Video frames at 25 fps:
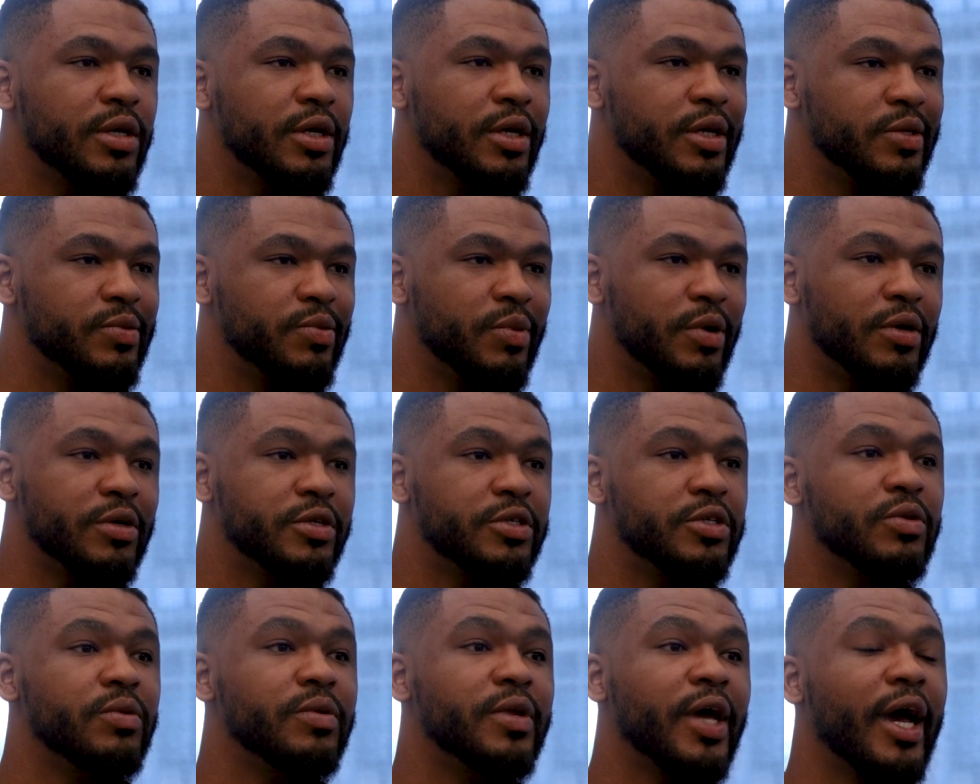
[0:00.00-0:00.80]
as well
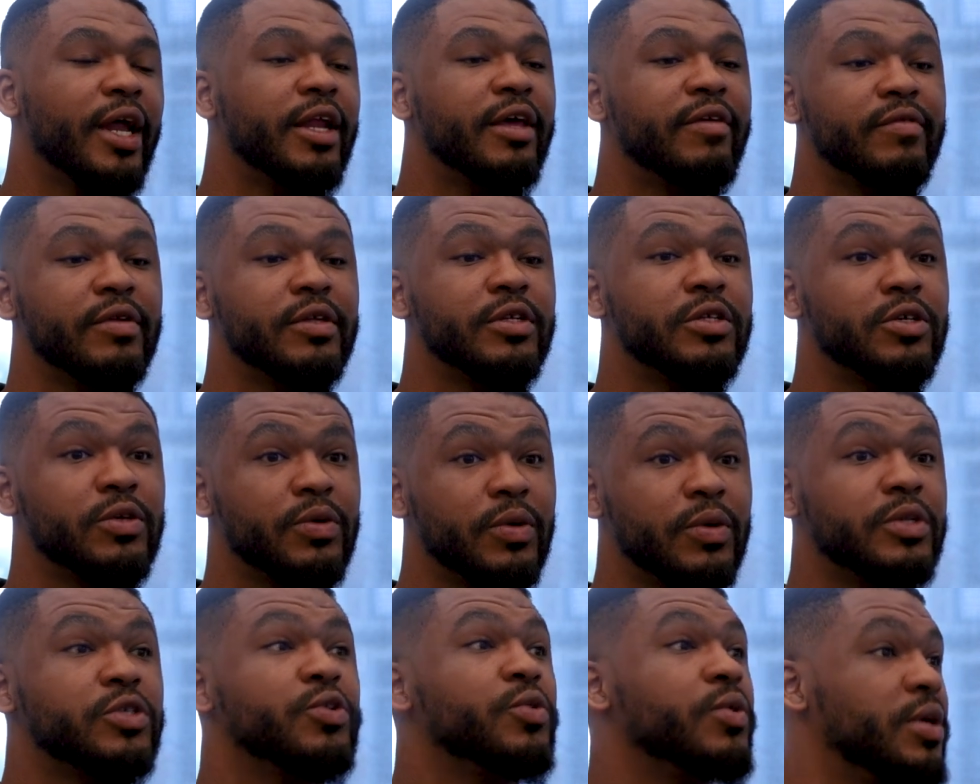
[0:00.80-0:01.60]
too, not even
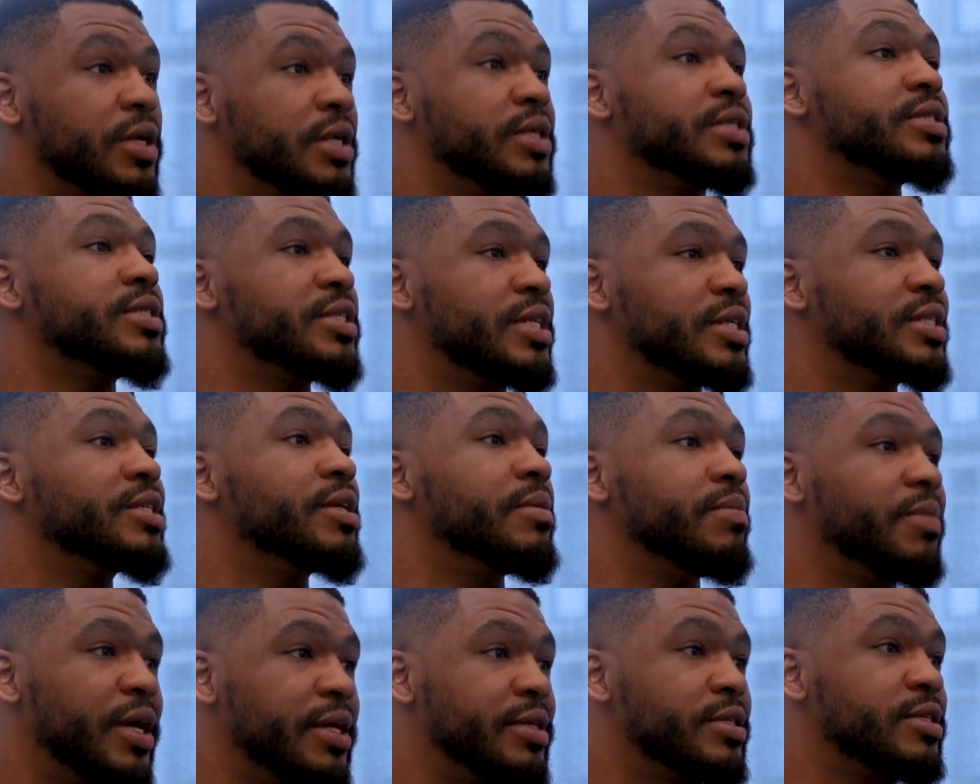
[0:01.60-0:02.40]
to a
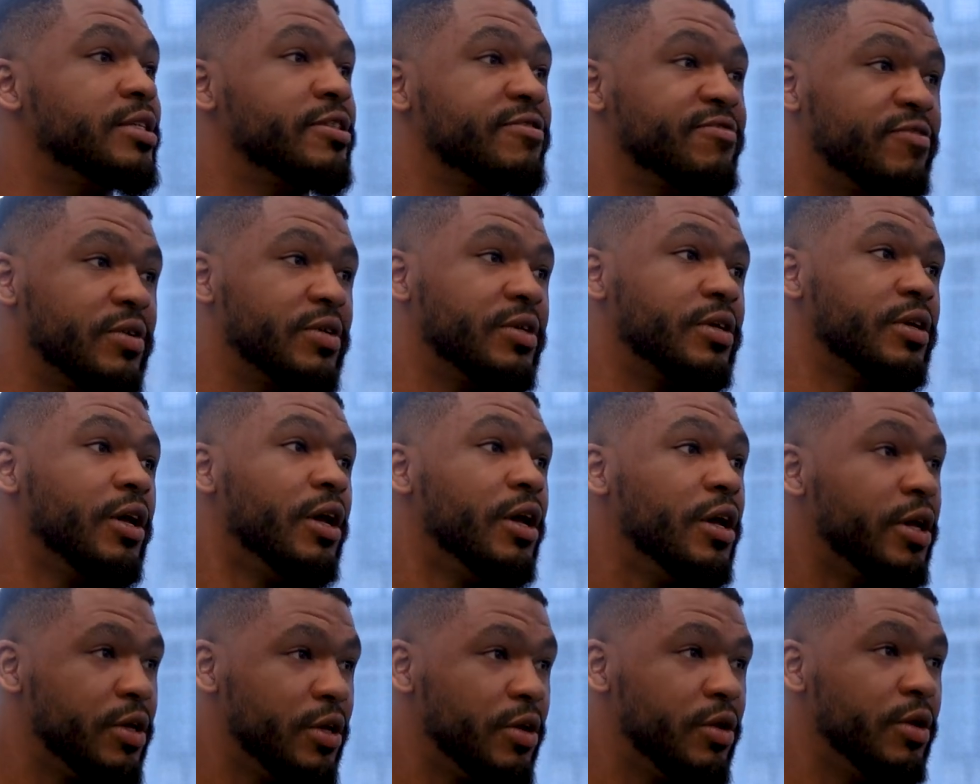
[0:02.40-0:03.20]
consistent basis for
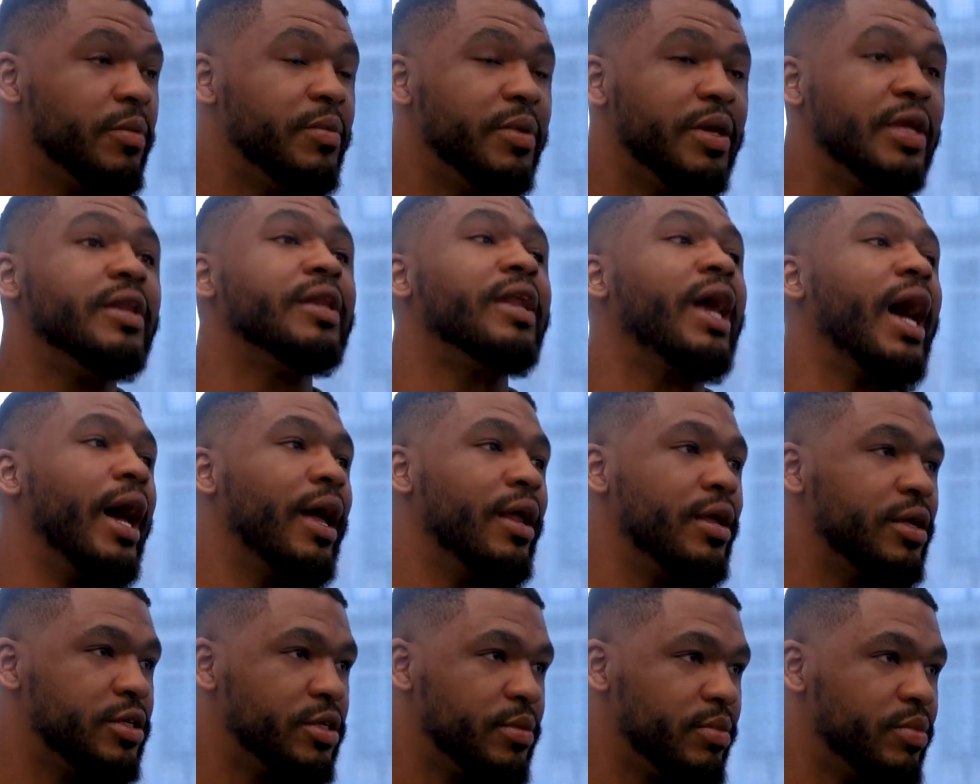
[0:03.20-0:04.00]
you to be
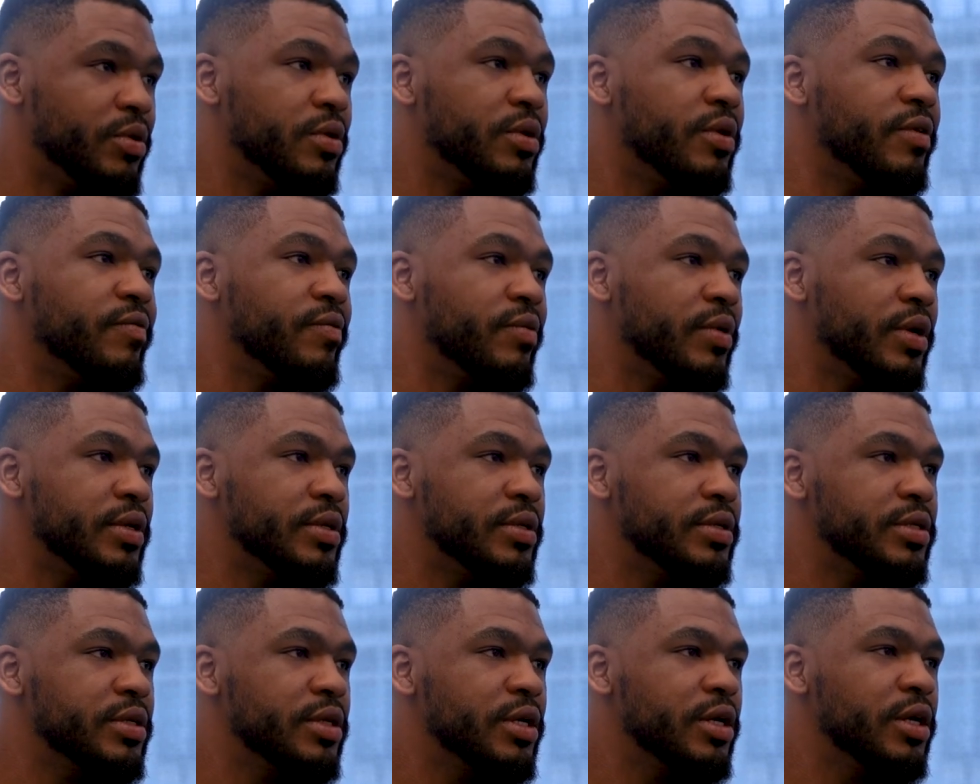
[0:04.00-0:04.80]
knowledgeable of
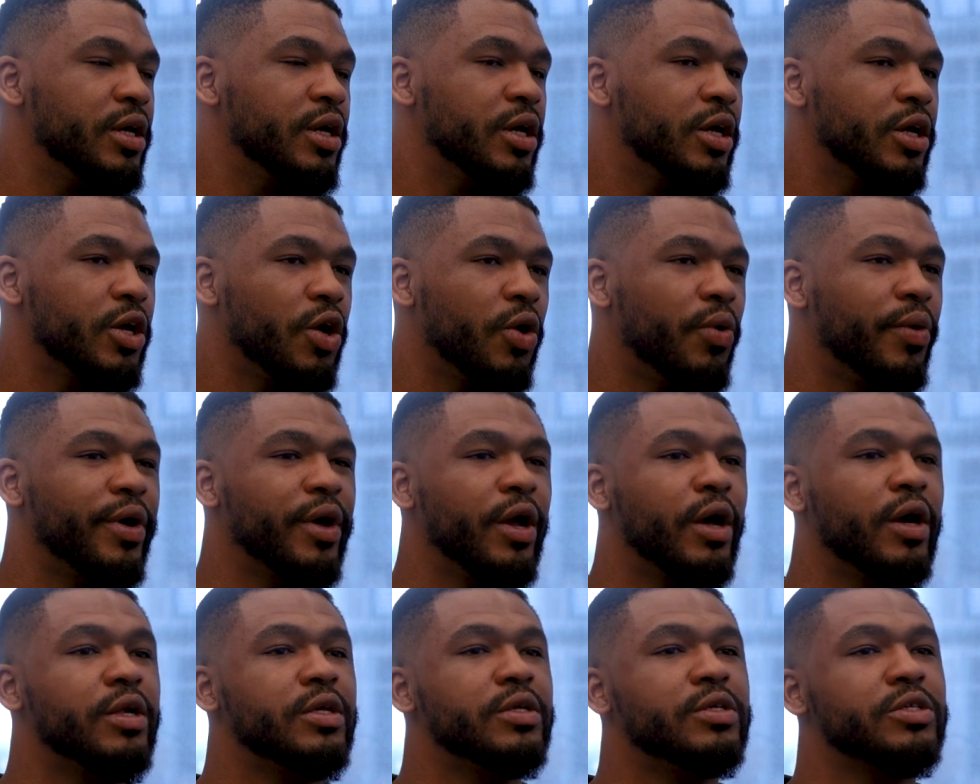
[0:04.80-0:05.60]
what's
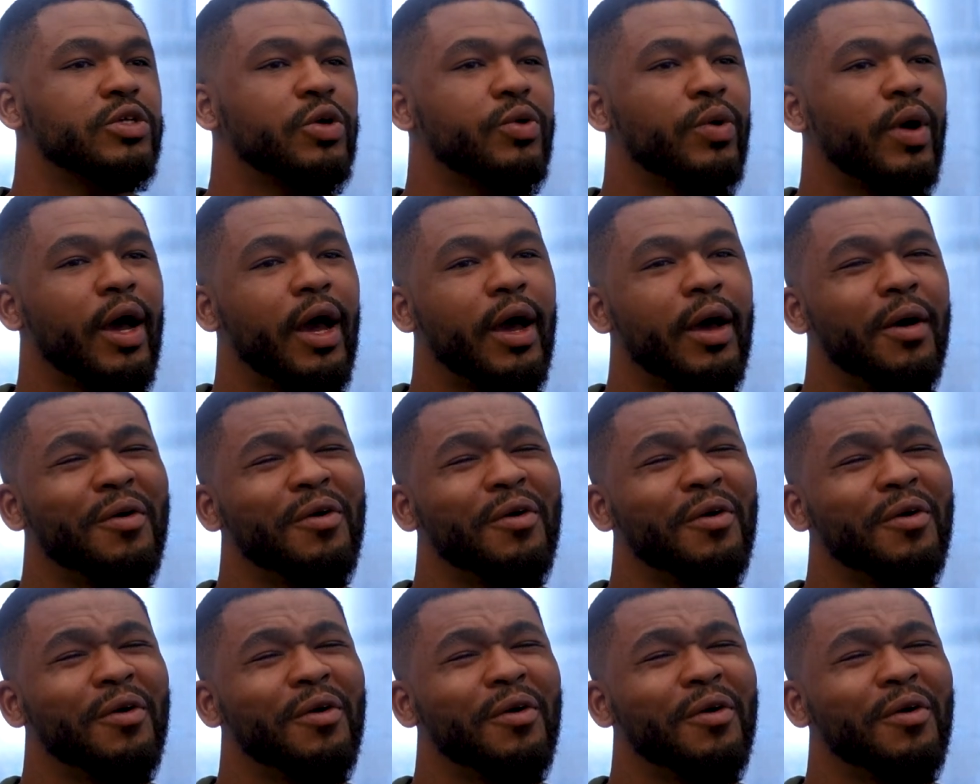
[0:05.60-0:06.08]
going on. And so